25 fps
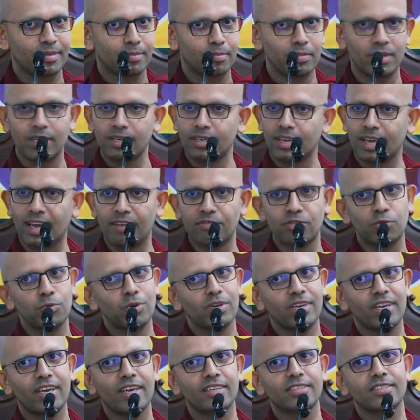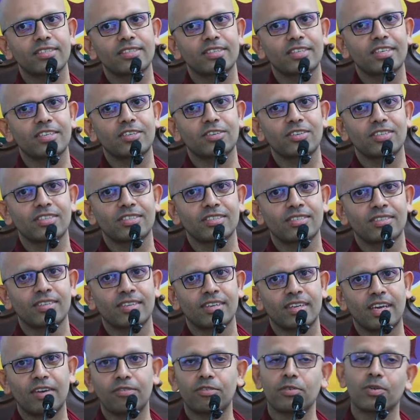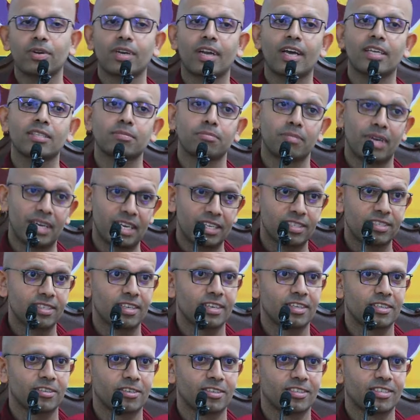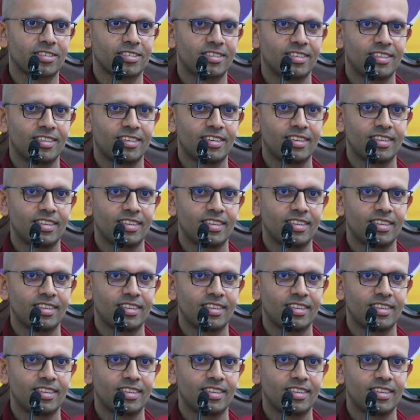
But everyone has a secret. Everyone has many secrets.